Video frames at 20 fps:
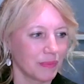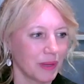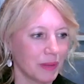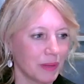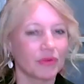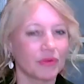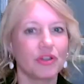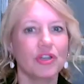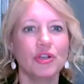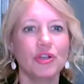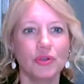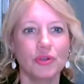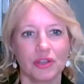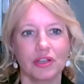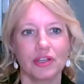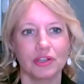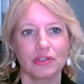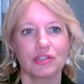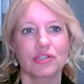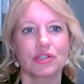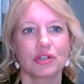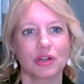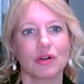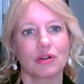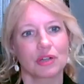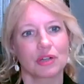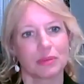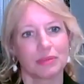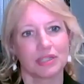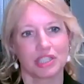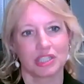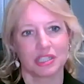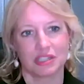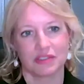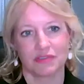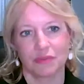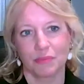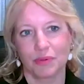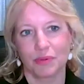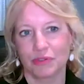people knew that you took on commissions
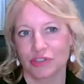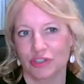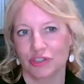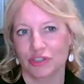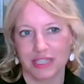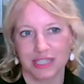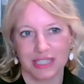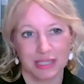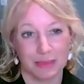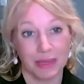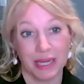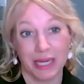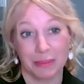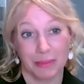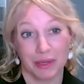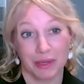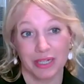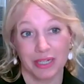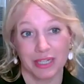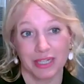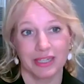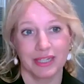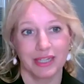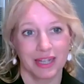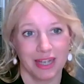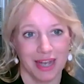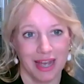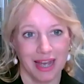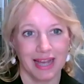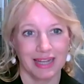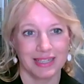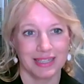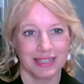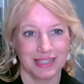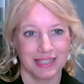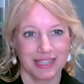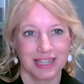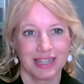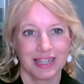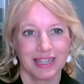for portraits to make money,
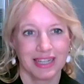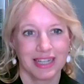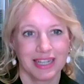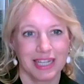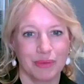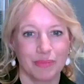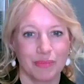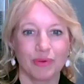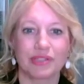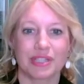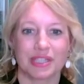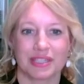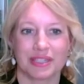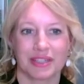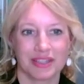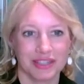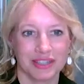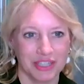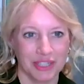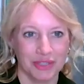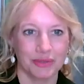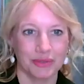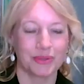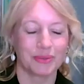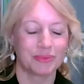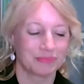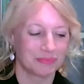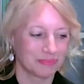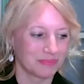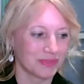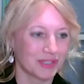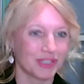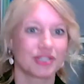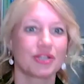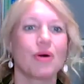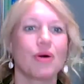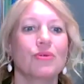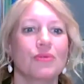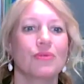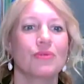and it wasn't that your
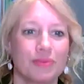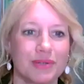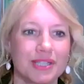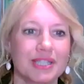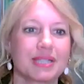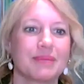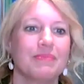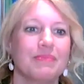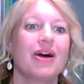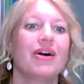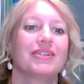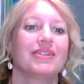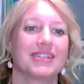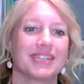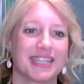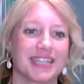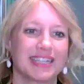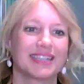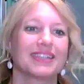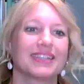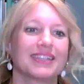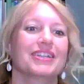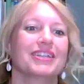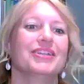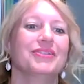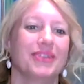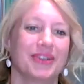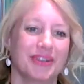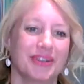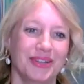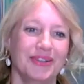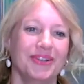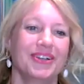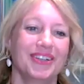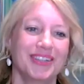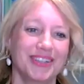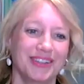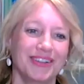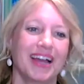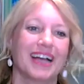soul was demanding that
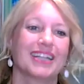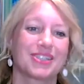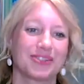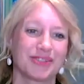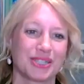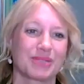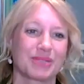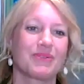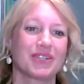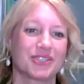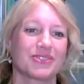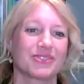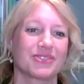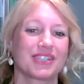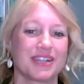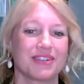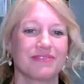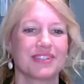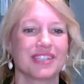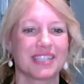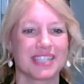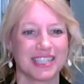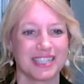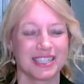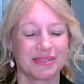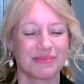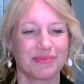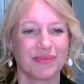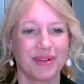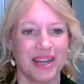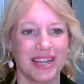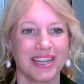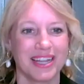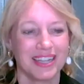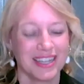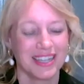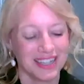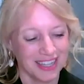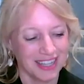you had to express yourself in a certain way.